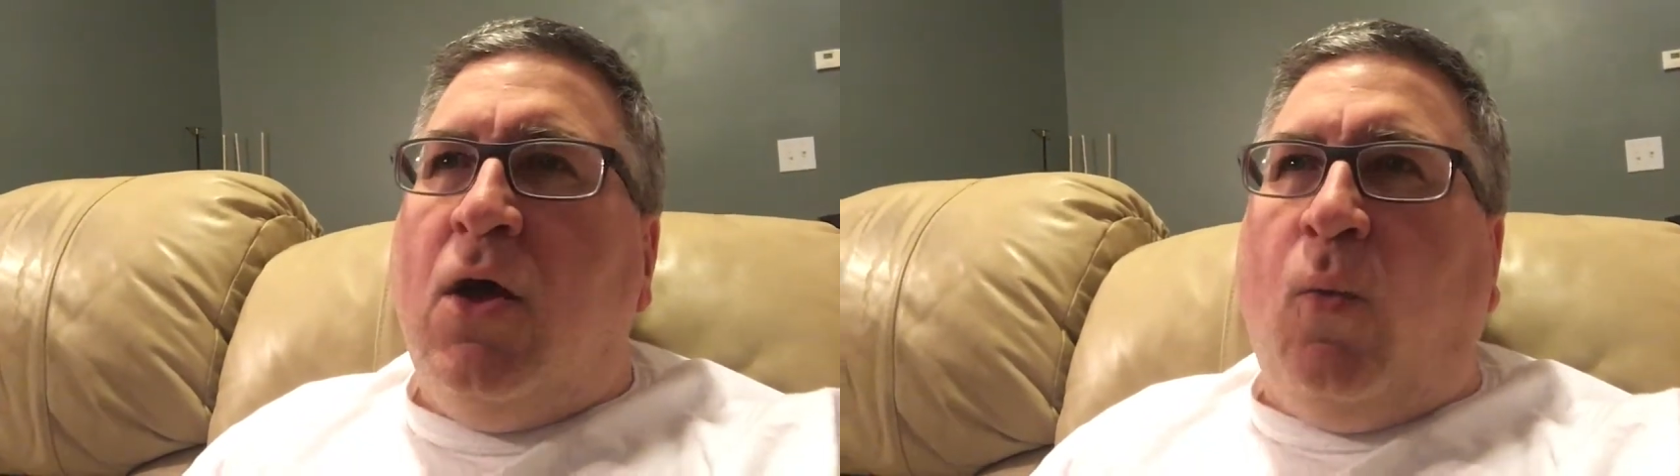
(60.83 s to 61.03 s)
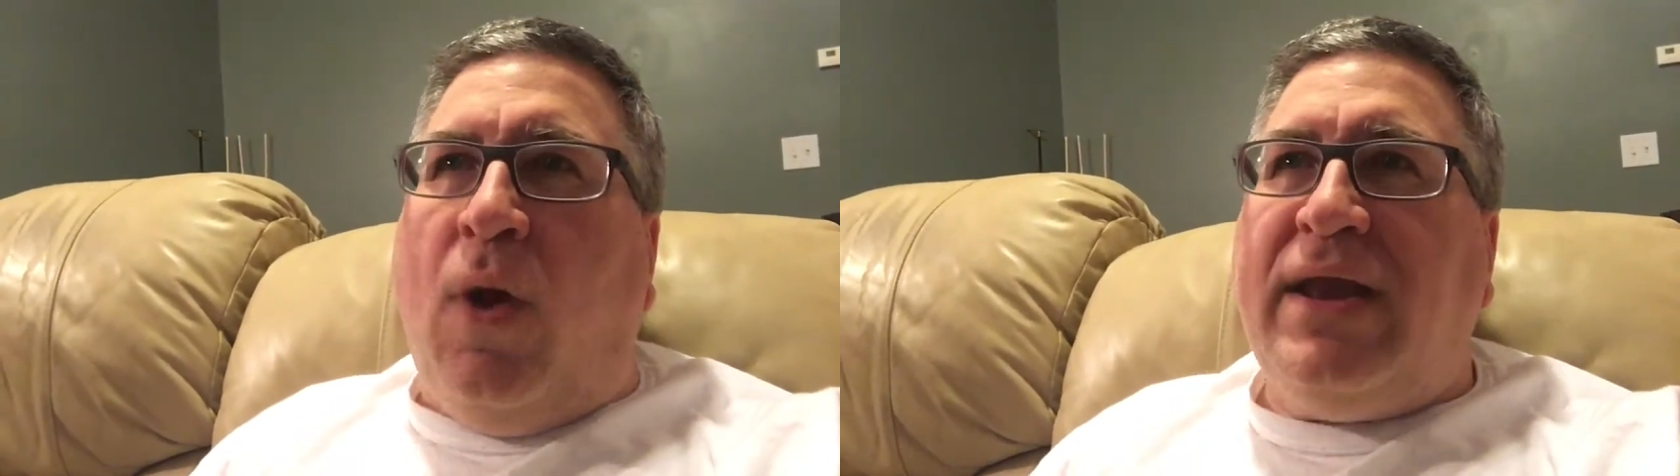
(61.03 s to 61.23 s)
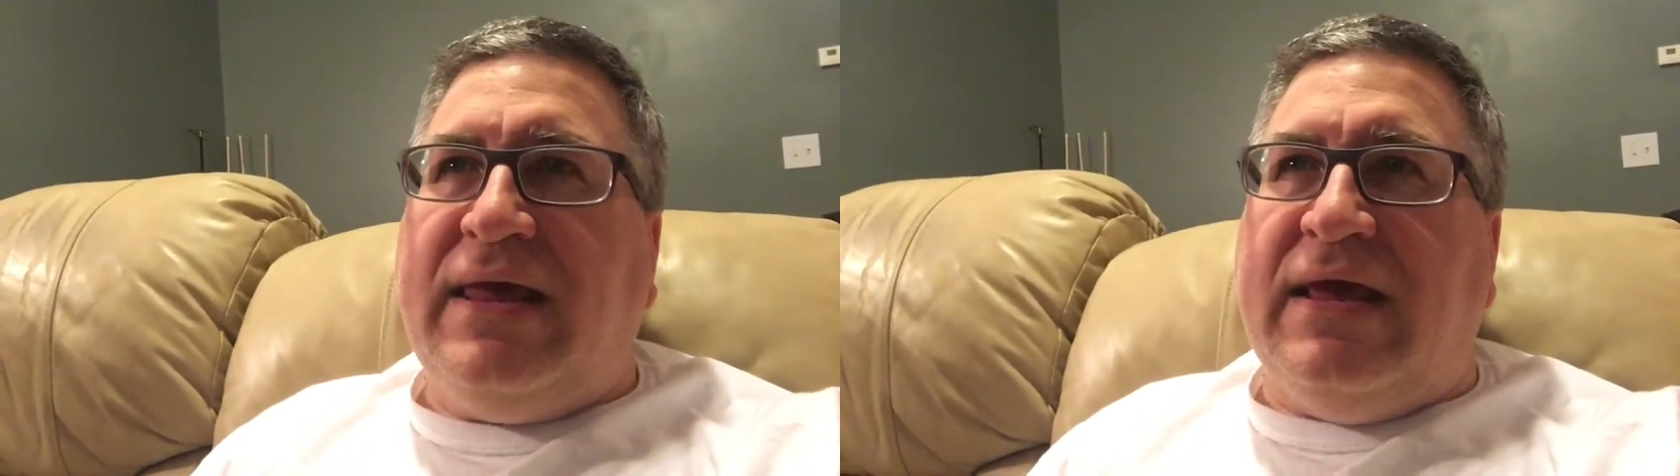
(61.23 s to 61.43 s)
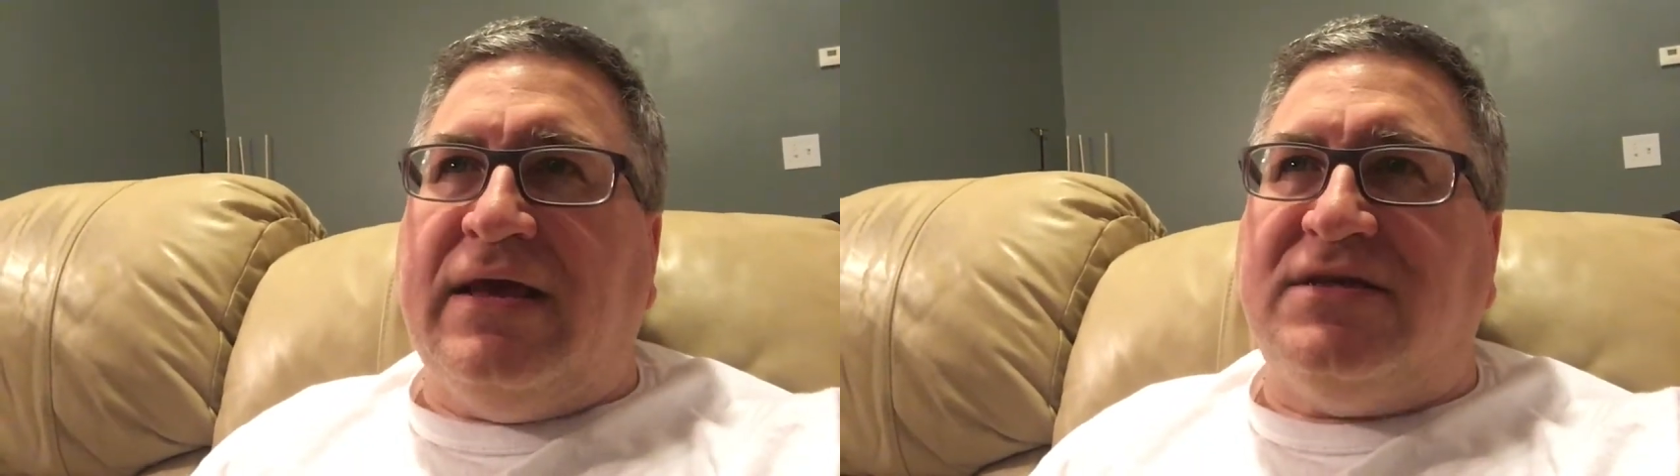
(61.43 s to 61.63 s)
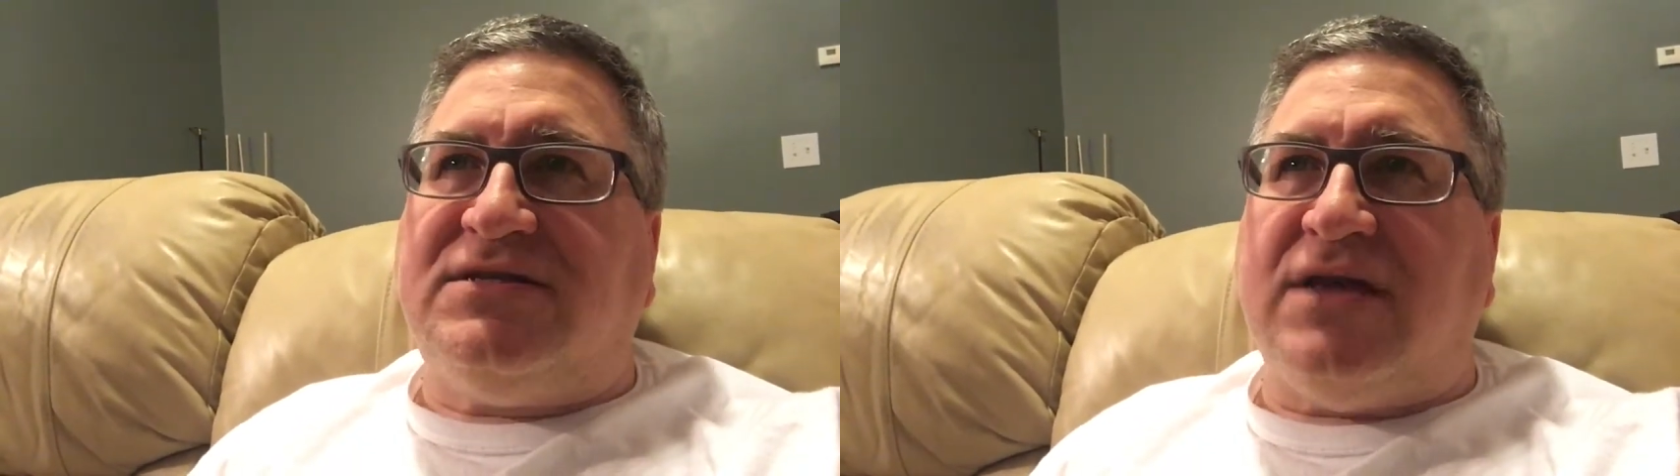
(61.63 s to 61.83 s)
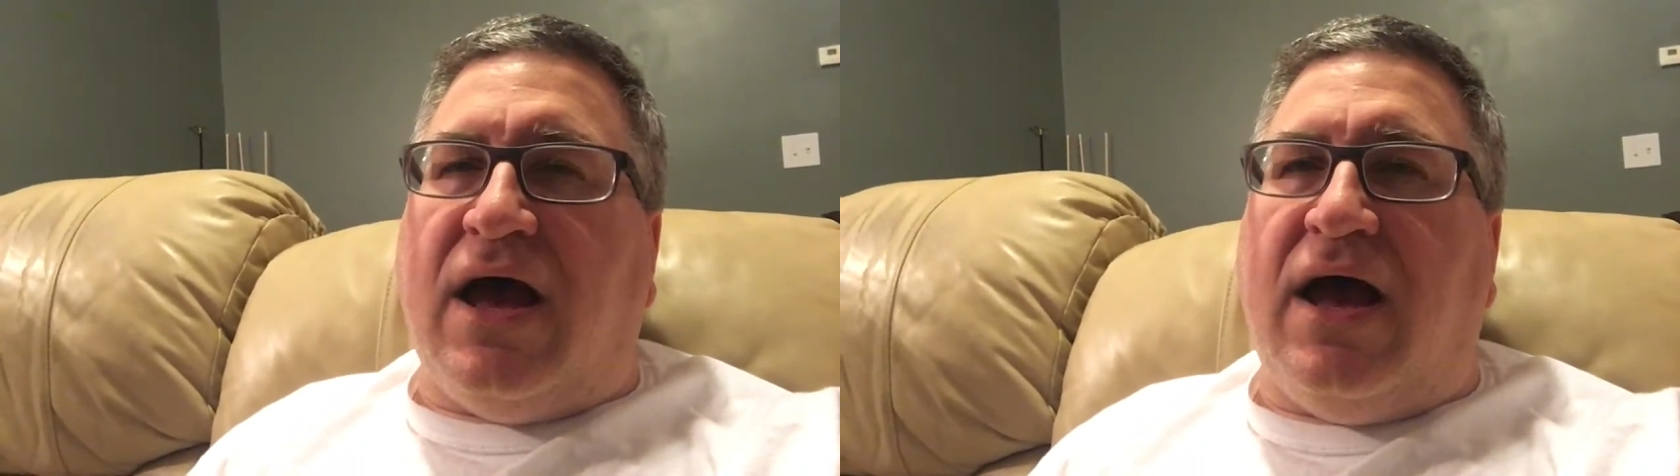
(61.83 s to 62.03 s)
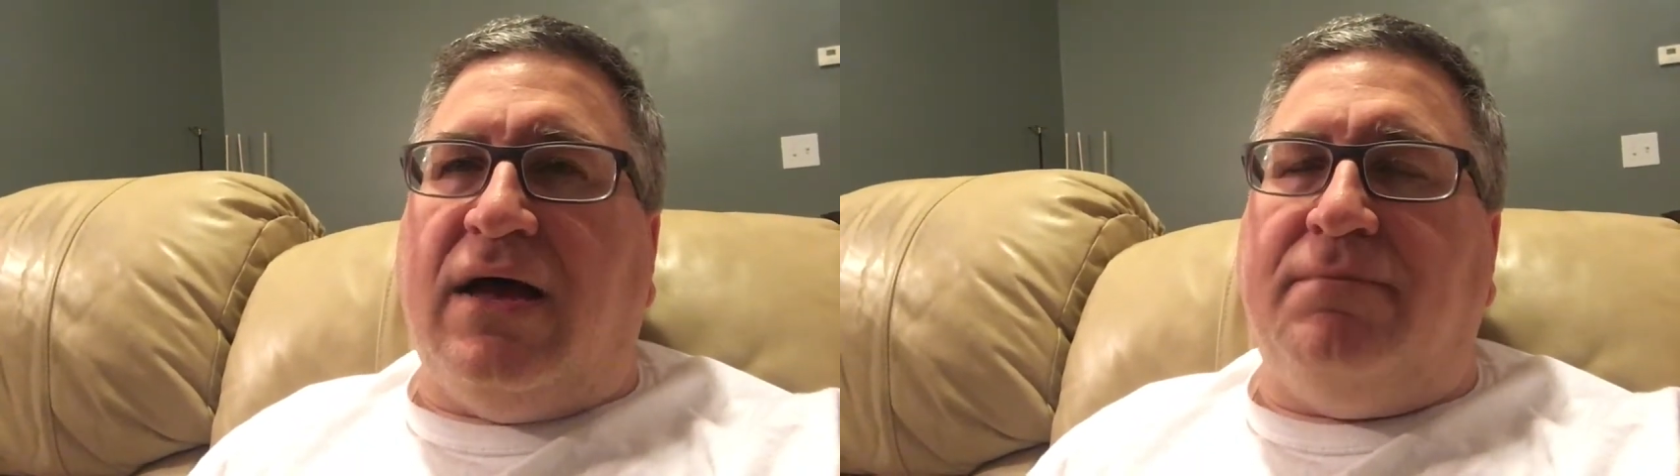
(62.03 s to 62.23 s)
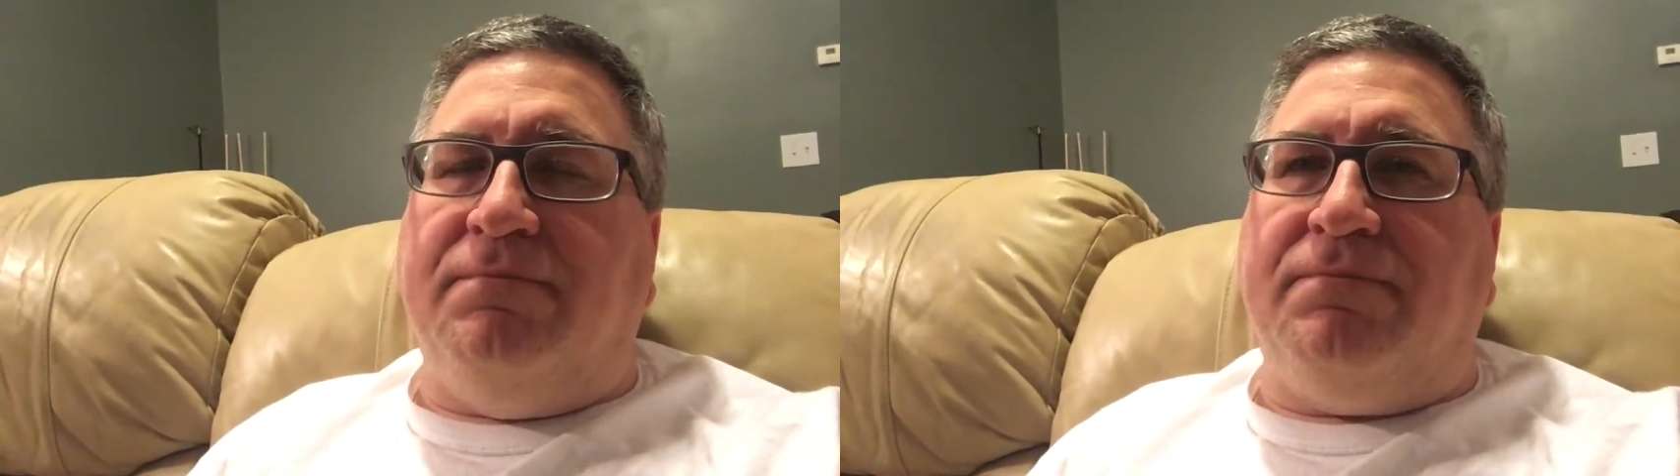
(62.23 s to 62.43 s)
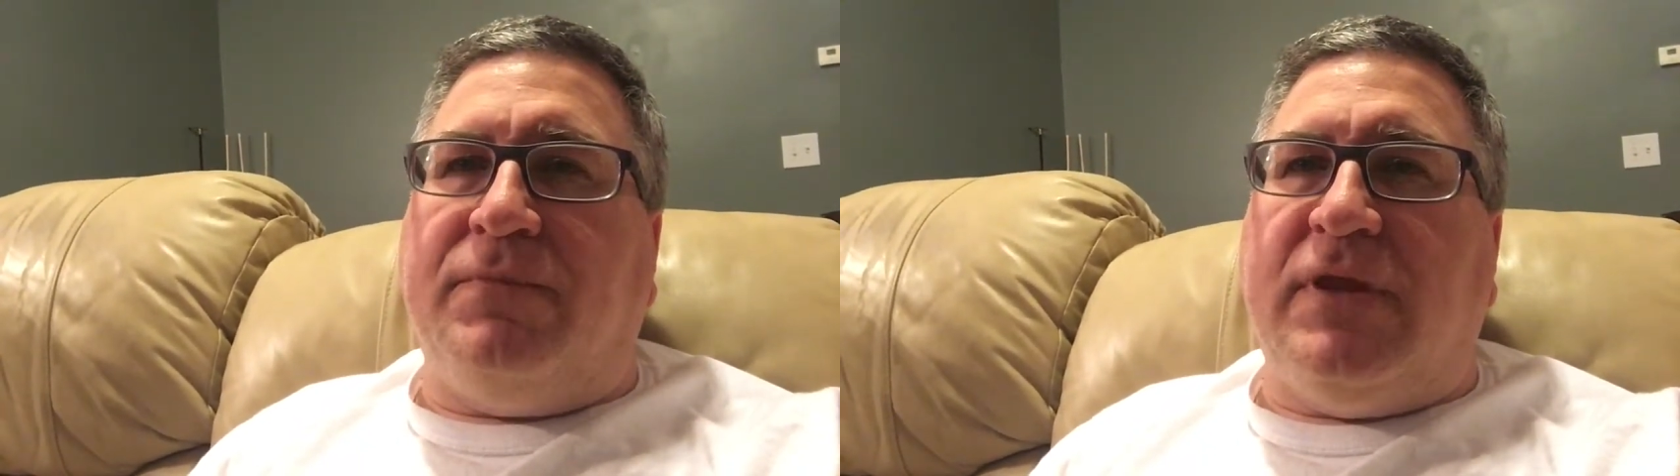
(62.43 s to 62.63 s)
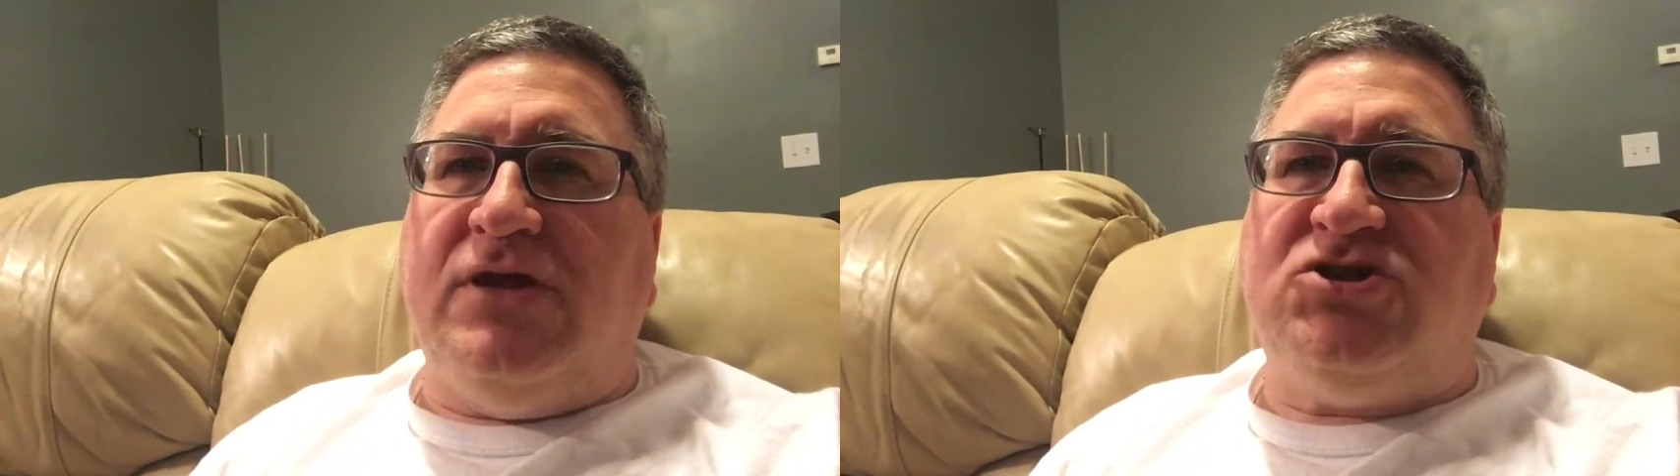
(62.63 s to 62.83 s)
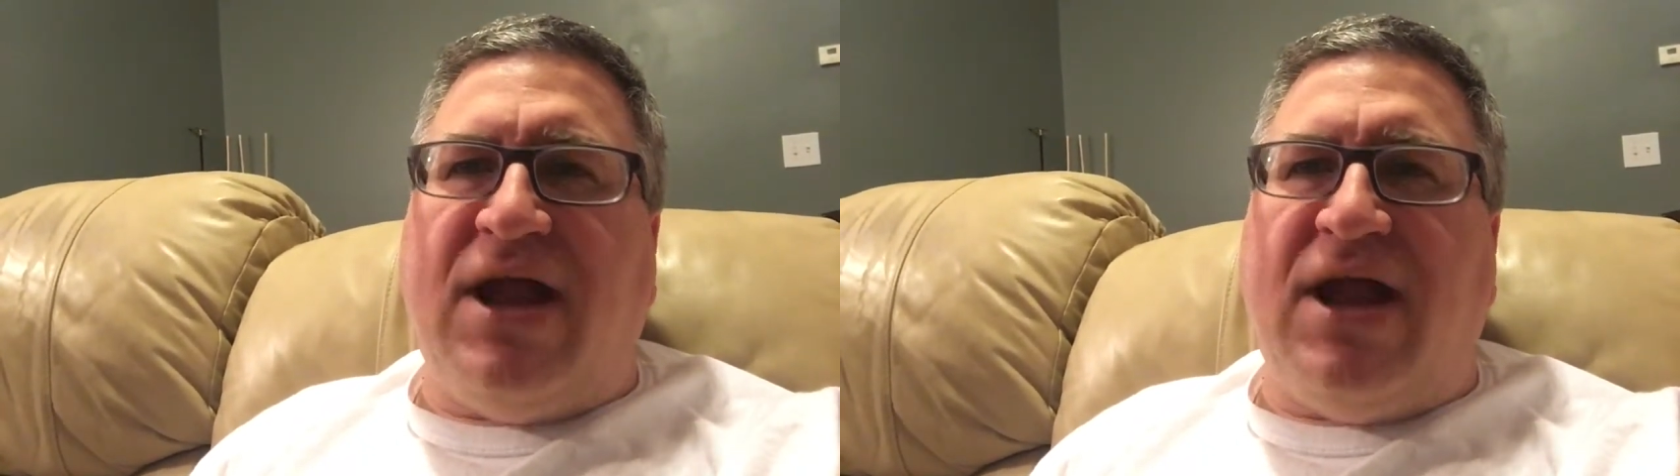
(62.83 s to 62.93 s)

One is you